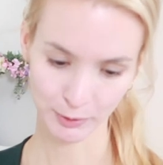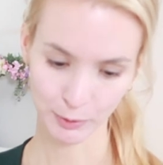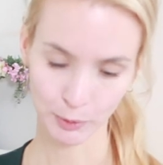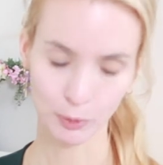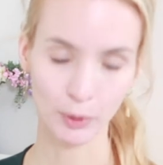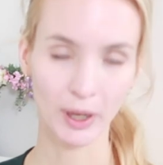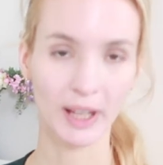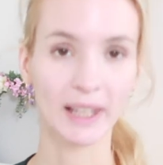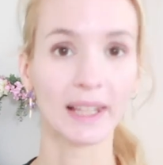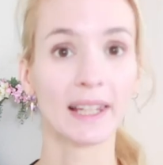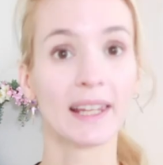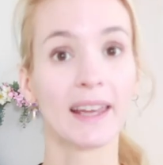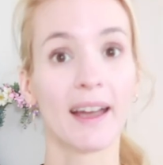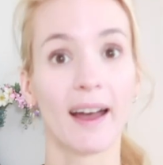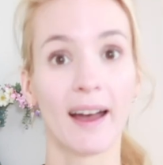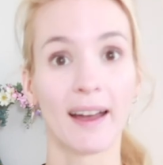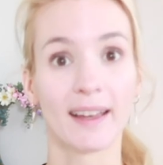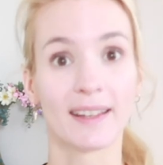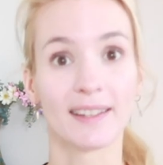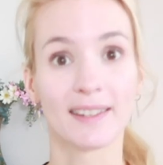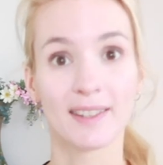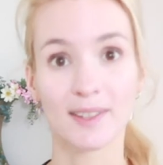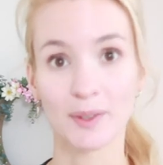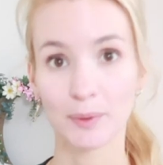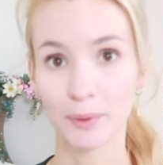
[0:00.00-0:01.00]
wiggly
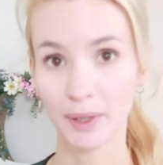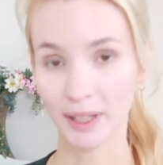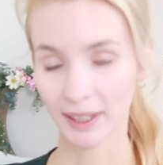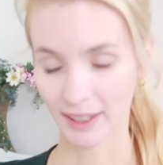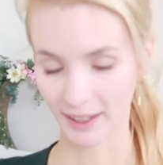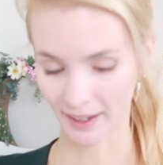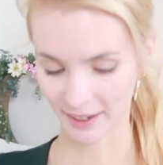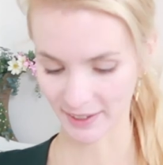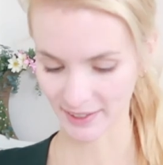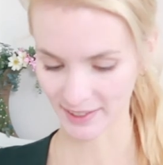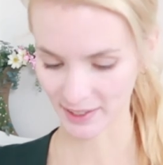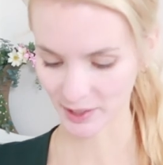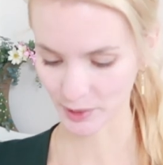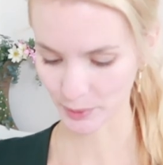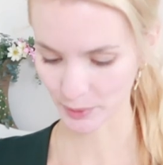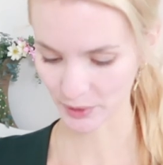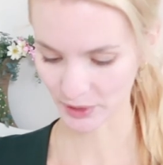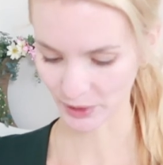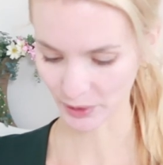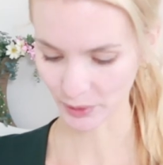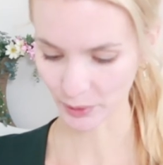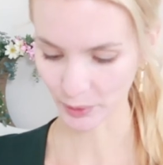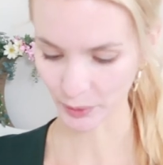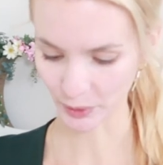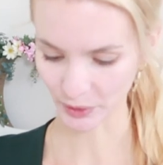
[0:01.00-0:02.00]
eyes. Wiggly eyes, that's what
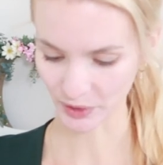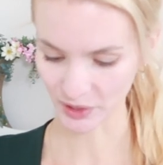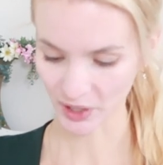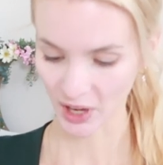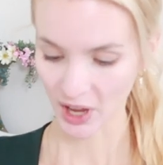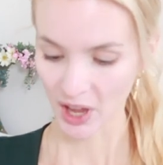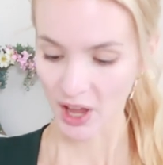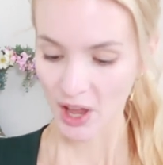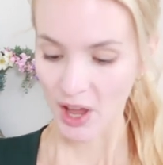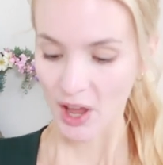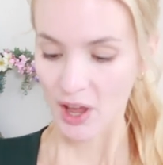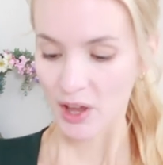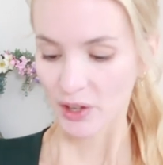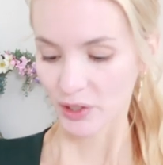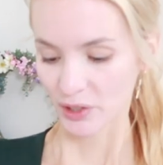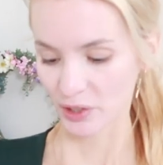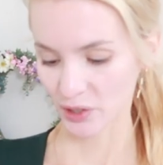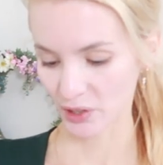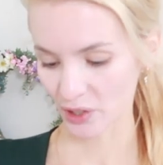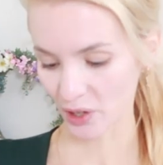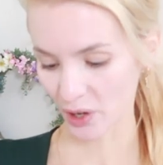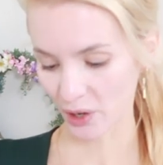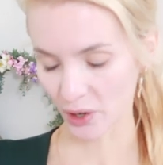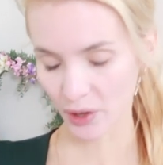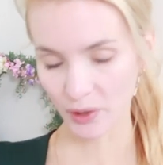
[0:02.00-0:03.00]
they're called.
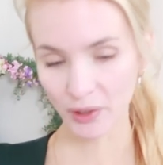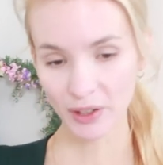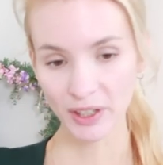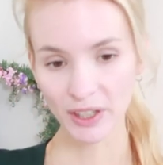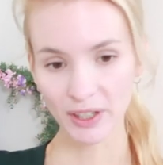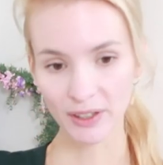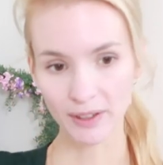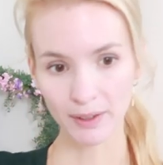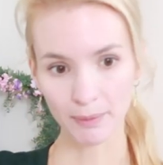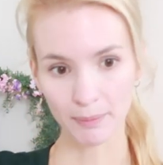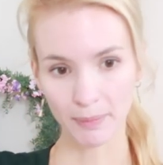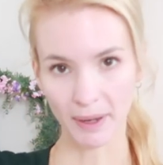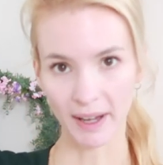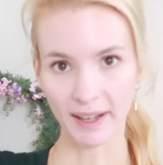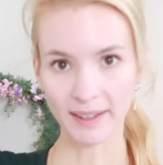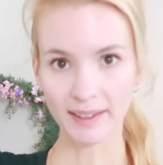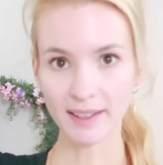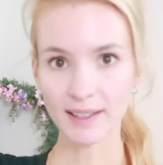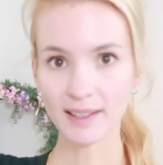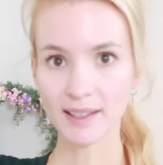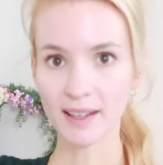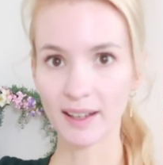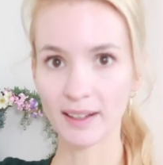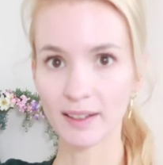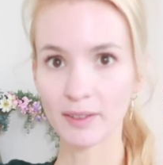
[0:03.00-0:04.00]
So you can buy
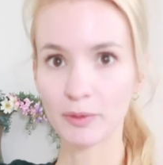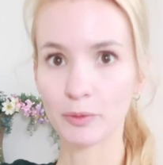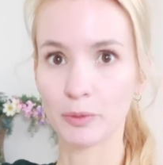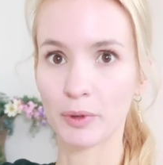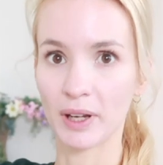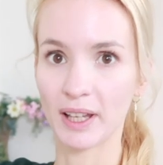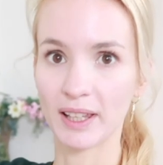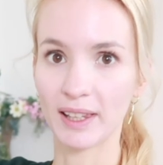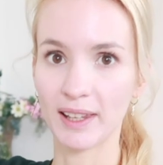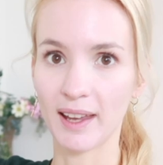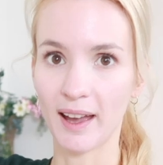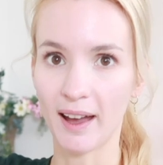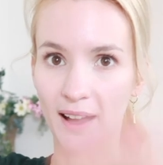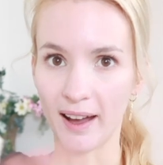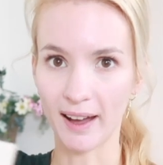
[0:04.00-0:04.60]
these kind of wiggly